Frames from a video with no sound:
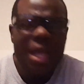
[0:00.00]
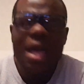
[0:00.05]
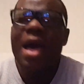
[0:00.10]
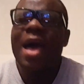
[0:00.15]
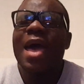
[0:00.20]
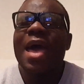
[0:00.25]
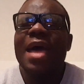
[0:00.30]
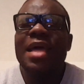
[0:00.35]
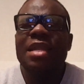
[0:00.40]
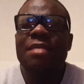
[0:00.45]

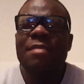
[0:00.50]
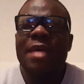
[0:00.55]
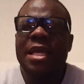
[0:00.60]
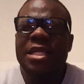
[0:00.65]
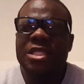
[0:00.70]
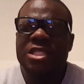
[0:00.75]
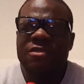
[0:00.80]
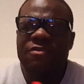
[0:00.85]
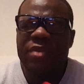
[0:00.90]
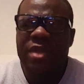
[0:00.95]
I had to
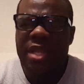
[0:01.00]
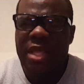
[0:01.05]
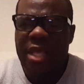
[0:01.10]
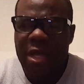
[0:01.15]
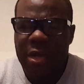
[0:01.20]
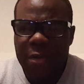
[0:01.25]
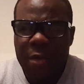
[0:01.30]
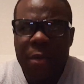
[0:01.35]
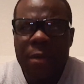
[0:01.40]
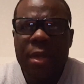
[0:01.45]
make this
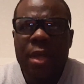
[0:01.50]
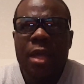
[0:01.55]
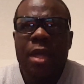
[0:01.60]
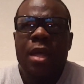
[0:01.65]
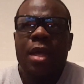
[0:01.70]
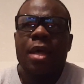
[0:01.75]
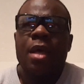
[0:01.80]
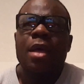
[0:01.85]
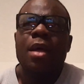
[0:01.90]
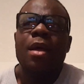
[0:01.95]
video.
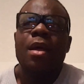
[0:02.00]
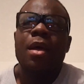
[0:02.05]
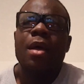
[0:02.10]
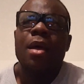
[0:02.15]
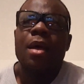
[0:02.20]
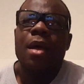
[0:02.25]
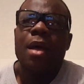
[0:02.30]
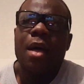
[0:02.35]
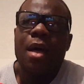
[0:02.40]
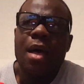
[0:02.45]

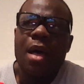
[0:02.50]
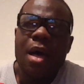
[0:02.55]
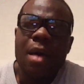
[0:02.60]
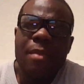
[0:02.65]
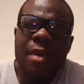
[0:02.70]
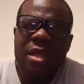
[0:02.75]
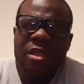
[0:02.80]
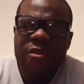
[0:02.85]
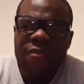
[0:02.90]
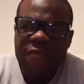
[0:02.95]

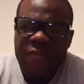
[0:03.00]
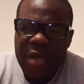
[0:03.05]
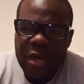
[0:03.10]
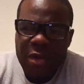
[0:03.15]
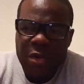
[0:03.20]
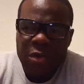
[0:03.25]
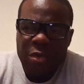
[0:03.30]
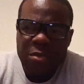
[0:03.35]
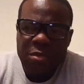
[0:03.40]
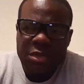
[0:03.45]
About the
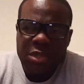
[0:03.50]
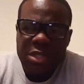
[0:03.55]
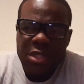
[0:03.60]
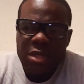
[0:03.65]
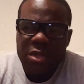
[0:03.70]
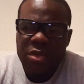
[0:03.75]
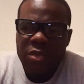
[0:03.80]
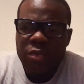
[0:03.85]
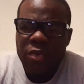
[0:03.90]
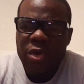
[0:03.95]
foams,
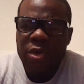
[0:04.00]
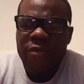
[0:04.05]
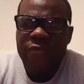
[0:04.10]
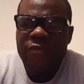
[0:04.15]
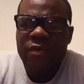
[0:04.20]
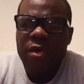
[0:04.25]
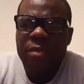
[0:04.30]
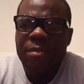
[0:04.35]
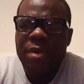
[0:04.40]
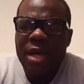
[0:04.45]
the Royal
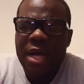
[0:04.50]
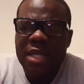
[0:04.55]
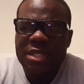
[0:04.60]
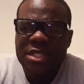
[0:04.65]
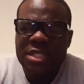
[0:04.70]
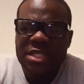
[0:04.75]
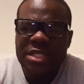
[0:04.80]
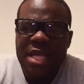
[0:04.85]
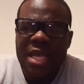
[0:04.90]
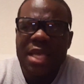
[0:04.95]

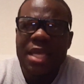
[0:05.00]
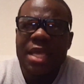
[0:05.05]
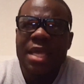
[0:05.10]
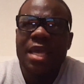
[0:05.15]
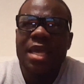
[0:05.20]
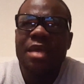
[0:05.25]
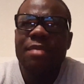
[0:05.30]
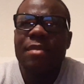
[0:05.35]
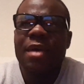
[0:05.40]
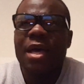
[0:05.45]
Foamposites that
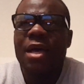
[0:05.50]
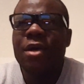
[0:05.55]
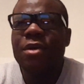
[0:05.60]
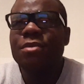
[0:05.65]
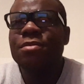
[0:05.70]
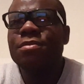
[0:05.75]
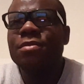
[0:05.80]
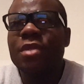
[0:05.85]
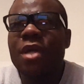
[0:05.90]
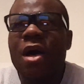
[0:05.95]
came
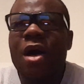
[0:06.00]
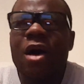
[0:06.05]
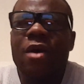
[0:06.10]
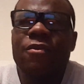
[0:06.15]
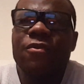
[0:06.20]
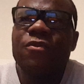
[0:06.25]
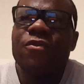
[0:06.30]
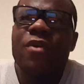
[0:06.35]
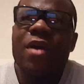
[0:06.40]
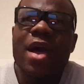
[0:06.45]
out
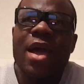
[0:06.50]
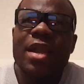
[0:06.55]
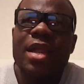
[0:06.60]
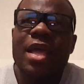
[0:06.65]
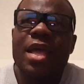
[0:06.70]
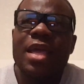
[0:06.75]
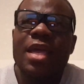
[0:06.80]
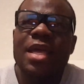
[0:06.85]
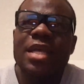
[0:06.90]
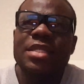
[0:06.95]
on
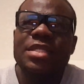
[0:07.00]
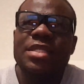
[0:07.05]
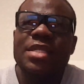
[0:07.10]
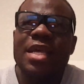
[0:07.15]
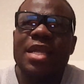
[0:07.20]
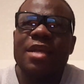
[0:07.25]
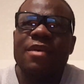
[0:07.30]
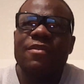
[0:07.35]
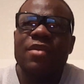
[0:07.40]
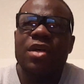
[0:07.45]
Friday
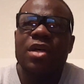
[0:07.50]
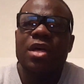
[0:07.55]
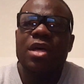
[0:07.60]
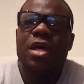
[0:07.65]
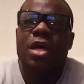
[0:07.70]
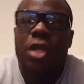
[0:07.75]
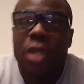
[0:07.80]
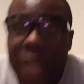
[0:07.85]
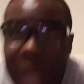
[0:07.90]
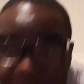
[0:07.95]
instead
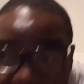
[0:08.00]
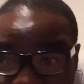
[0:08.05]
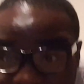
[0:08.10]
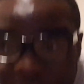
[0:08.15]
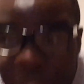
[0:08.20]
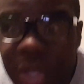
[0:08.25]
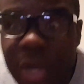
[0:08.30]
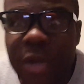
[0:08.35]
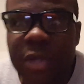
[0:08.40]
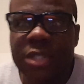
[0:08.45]
of
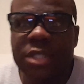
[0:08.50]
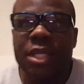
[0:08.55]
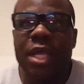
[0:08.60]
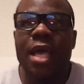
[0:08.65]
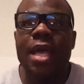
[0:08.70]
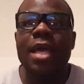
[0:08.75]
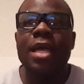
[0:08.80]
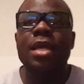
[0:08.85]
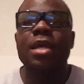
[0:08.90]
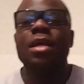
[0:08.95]
next
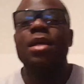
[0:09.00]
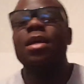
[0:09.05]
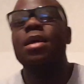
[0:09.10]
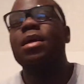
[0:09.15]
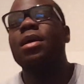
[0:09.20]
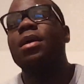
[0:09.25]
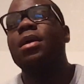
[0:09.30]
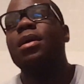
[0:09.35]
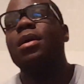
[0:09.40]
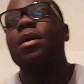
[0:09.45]
Thursday.
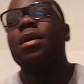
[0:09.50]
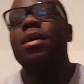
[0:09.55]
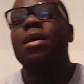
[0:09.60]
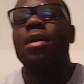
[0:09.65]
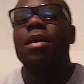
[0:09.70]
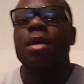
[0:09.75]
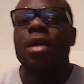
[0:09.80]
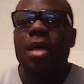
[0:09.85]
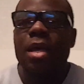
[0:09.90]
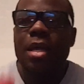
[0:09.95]

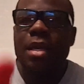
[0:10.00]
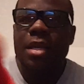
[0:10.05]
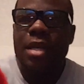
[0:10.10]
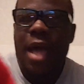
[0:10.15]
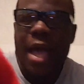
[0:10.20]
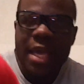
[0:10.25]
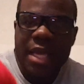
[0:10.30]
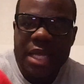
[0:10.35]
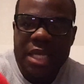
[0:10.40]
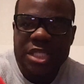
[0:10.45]

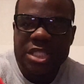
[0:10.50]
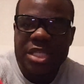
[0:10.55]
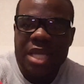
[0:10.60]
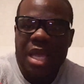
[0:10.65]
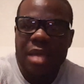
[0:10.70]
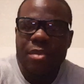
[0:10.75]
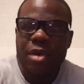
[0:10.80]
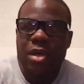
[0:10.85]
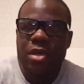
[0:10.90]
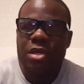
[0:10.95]
Nike,
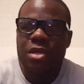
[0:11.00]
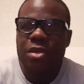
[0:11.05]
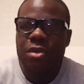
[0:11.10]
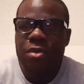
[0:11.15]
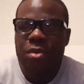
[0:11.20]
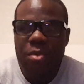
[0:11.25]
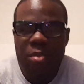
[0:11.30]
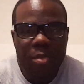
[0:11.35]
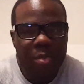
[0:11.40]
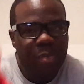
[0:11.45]
shame on
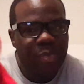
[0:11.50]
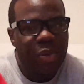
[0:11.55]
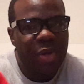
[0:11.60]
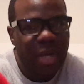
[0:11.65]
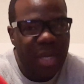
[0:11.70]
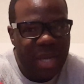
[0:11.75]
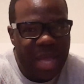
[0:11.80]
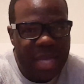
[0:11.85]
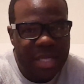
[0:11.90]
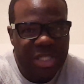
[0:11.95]
you.
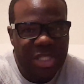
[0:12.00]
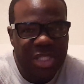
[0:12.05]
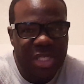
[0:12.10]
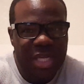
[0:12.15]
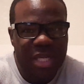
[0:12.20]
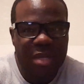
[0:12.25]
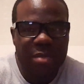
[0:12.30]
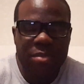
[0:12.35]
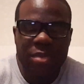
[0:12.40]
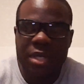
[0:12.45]
Pulling that
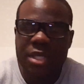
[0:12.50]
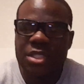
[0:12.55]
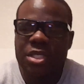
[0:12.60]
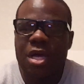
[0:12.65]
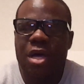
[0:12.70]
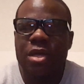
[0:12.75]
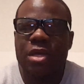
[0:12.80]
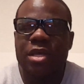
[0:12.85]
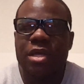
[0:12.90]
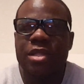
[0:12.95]
shit, but it's
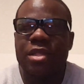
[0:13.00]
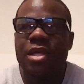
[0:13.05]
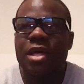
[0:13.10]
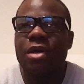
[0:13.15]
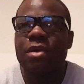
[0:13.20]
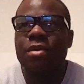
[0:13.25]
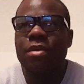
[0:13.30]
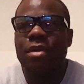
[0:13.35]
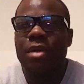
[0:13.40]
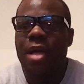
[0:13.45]
all good
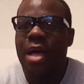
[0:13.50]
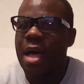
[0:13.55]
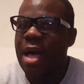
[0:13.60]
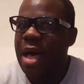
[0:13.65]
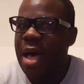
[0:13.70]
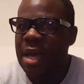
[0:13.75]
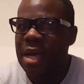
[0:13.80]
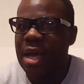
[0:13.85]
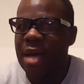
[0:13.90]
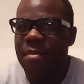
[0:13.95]
though.
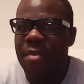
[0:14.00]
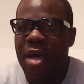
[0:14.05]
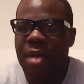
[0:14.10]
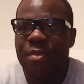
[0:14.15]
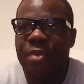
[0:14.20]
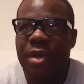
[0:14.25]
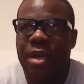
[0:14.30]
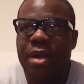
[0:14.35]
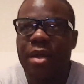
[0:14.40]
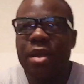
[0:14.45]
I got my
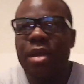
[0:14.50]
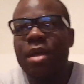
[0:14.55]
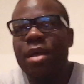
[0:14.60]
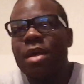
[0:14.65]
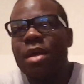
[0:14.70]
pair.